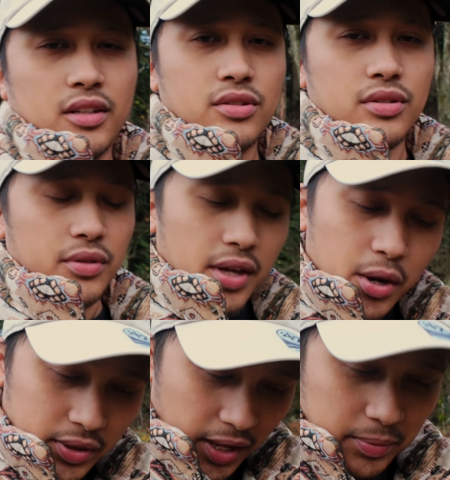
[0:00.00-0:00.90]
So yeah,
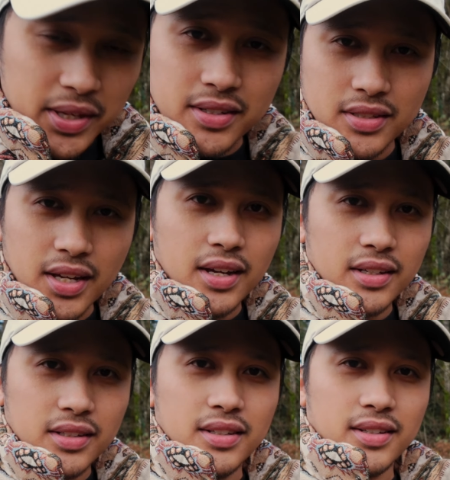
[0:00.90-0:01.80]
with that being
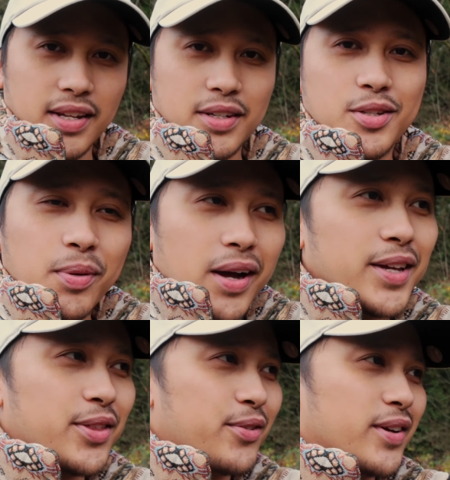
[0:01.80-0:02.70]
said, is a
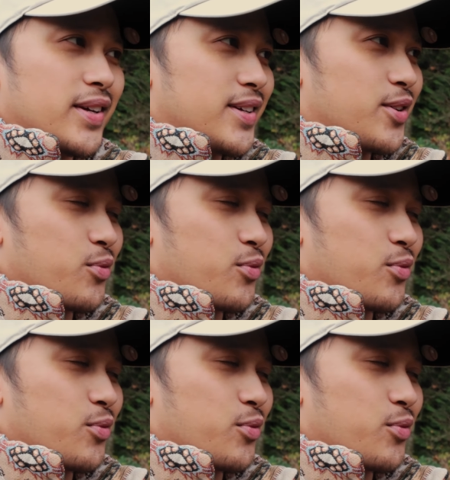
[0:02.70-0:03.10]
Pocket 3